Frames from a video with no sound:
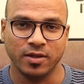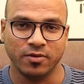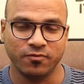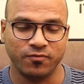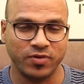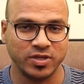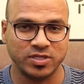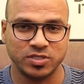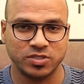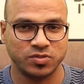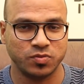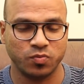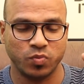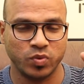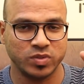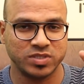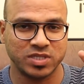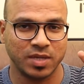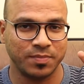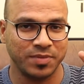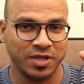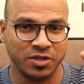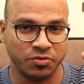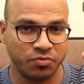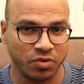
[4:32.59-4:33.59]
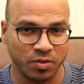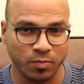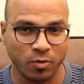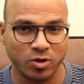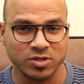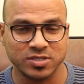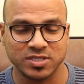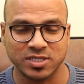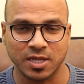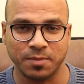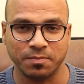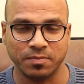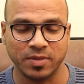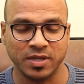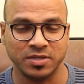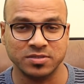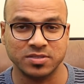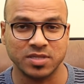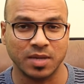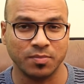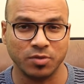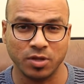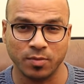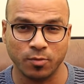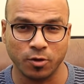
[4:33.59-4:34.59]
which with some in
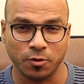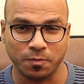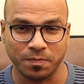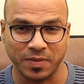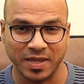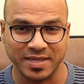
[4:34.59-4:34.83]
some remote